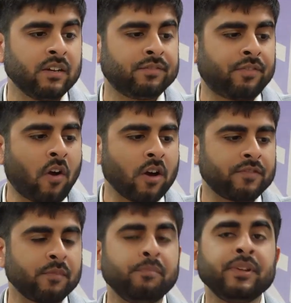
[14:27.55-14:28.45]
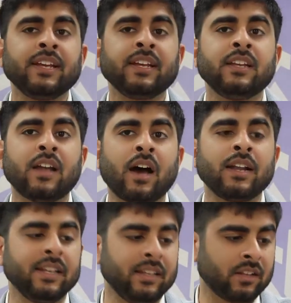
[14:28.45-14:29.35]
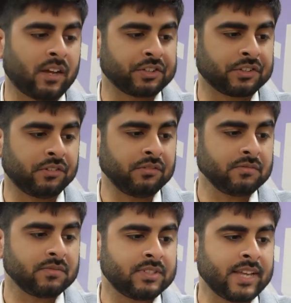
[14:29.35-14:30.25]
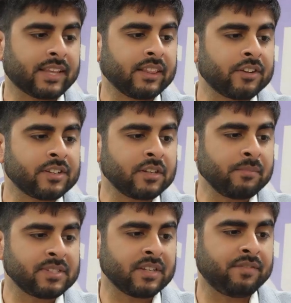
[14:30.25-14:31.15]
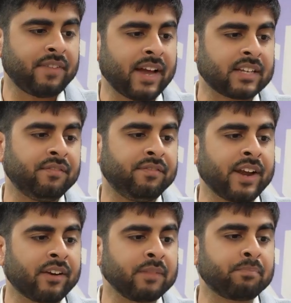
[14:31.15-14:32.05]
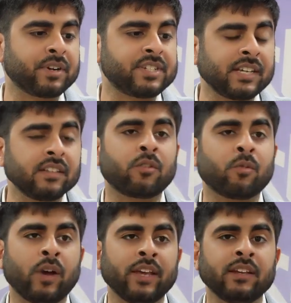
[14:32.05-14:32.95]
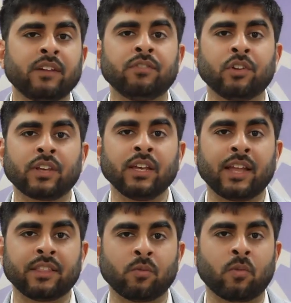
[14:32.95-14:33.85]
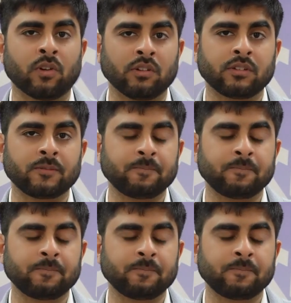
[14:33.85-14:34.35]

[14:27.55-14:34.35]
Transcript: Far from being non-ideological, secularism is in fact a very particular way of looking at the world.